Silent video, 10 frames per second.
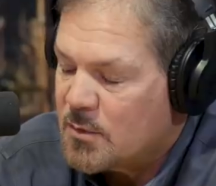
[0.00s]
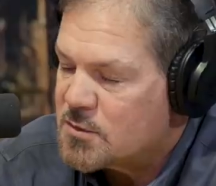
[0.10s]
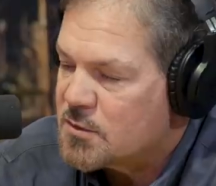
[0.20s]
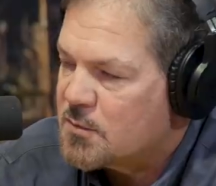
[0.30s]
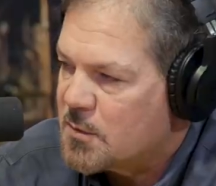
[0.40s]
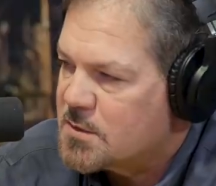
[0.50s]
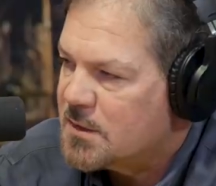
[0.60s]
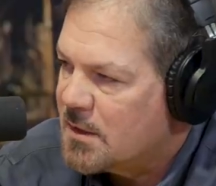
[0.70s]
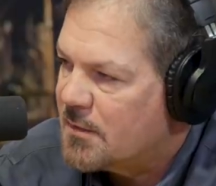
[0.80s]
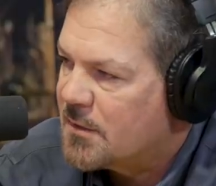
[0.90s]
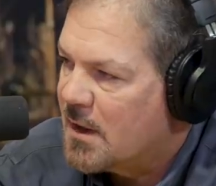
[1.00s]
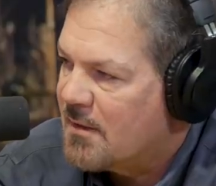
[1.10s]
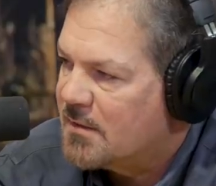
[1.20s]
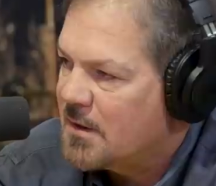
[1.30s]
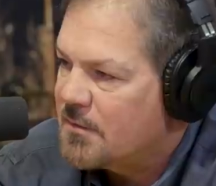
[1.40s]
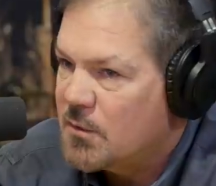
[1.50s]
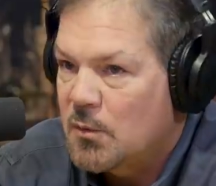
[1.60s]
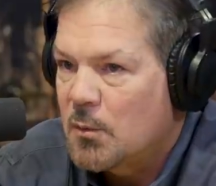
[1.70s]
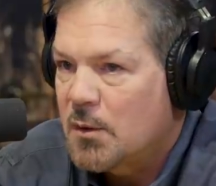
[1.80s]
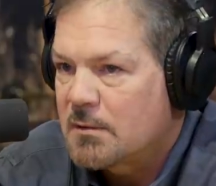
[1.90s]
we are just fortunate enough to have enough
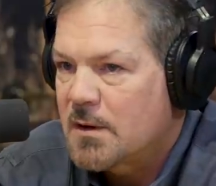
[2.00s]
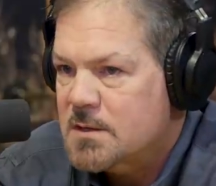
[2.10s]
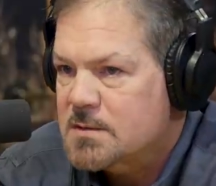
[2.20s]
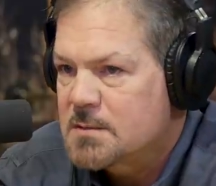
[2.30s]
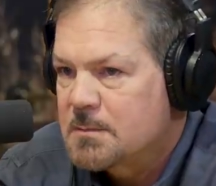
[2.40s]
fuel when the race.